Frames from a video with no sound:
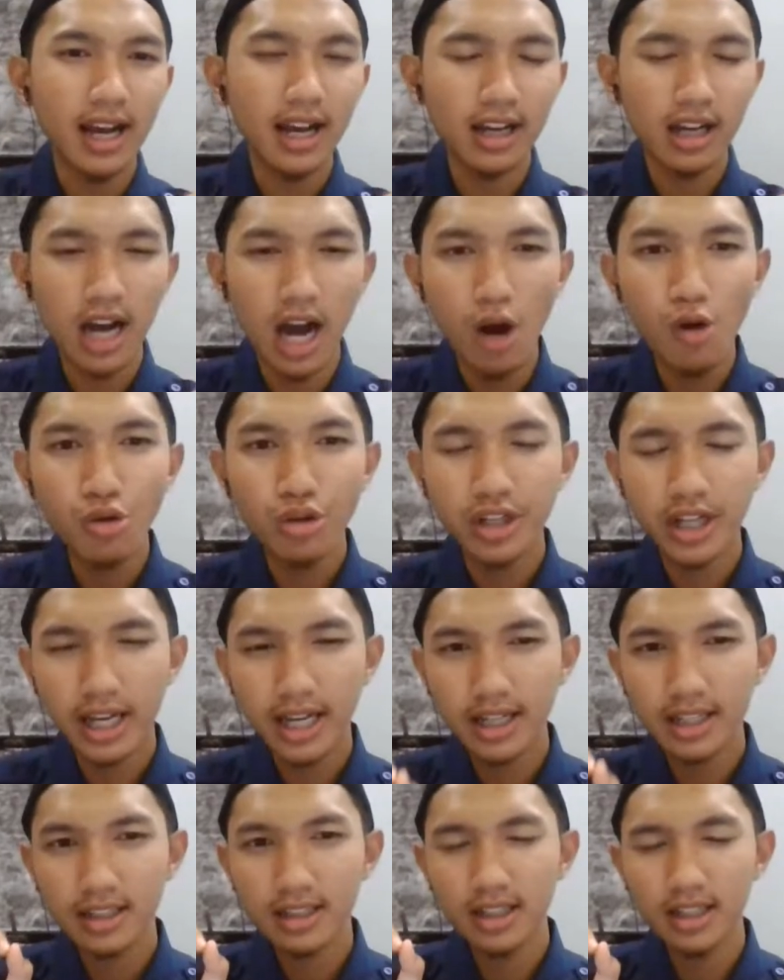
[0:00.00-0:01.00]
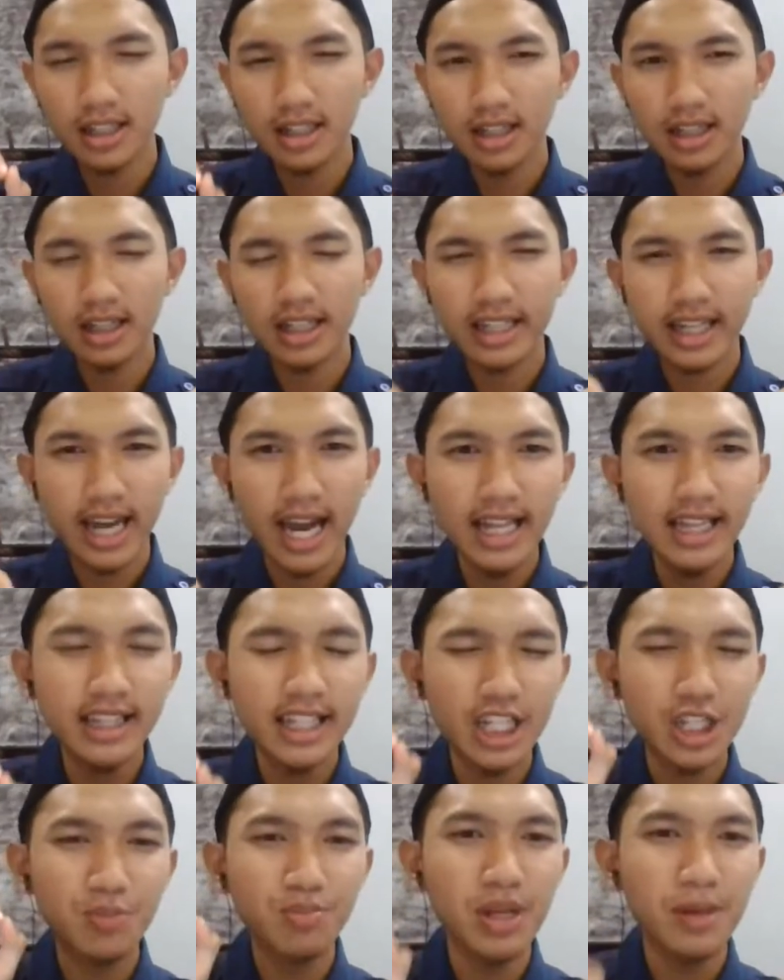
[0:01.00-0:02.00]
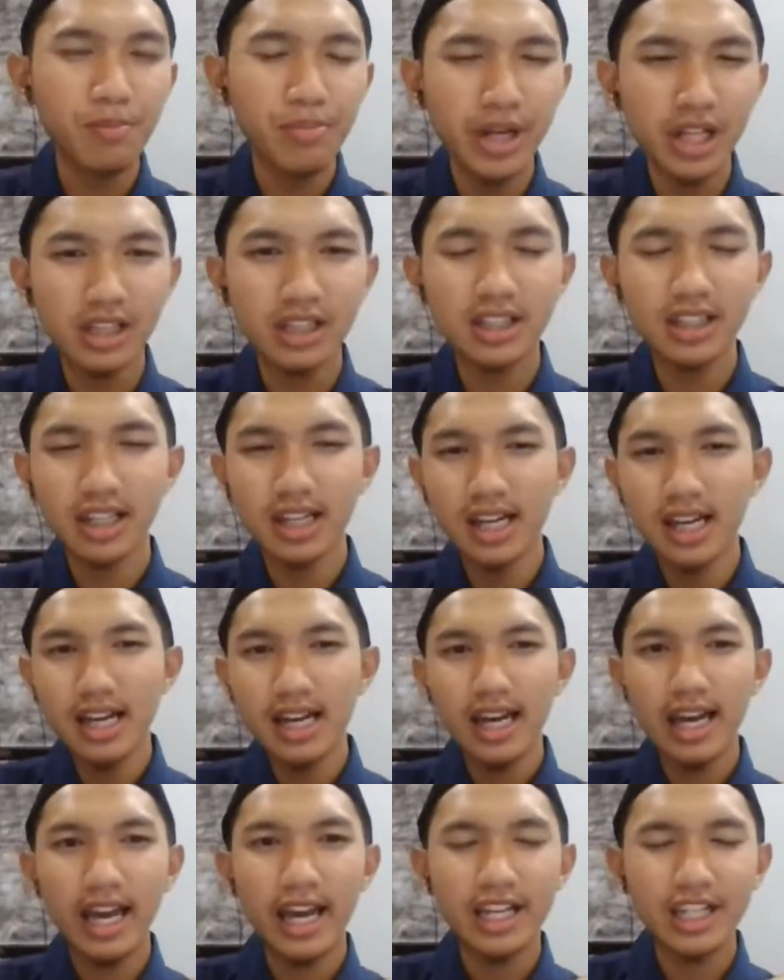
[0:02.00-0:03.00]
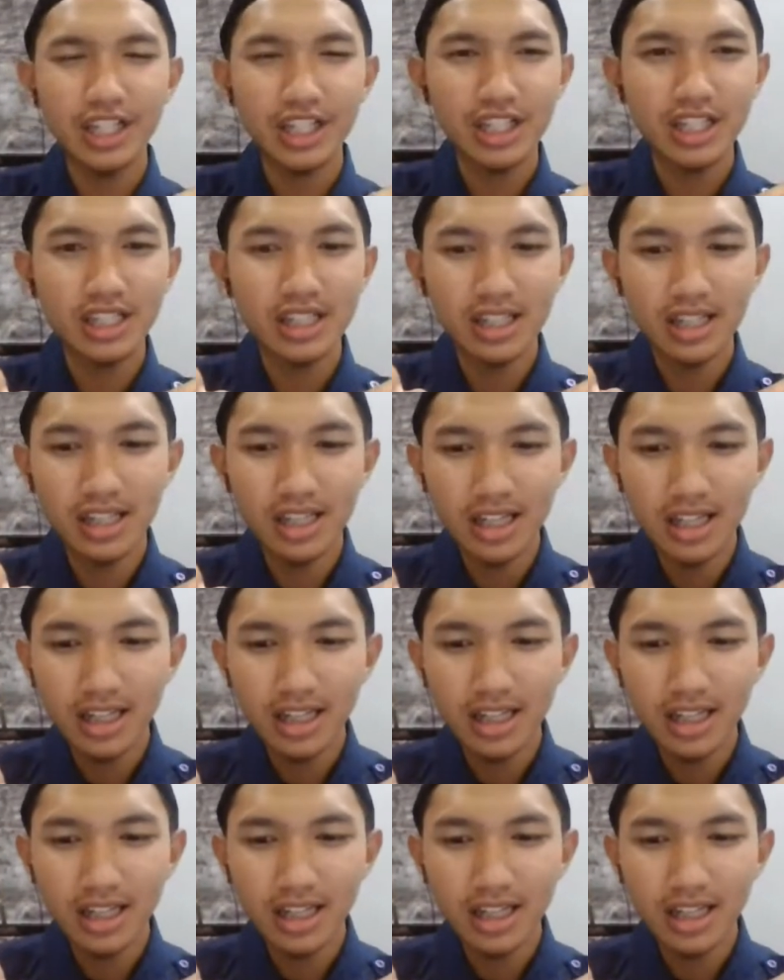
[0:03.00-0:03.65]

how can this be built is